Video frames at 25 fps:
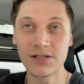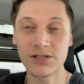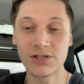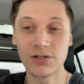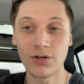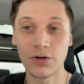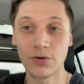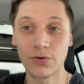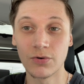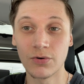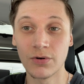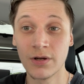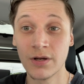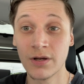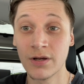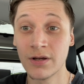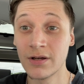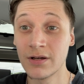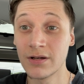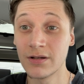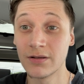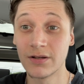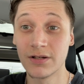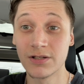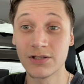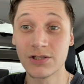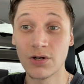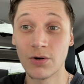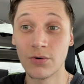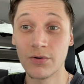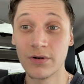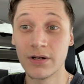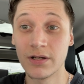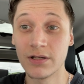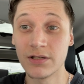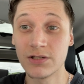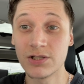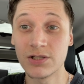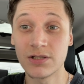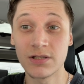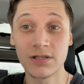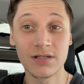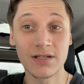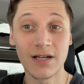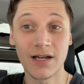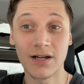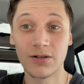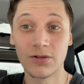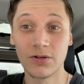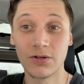So let's go in and
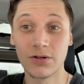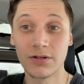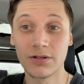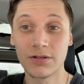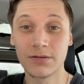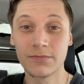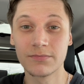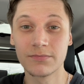take a look.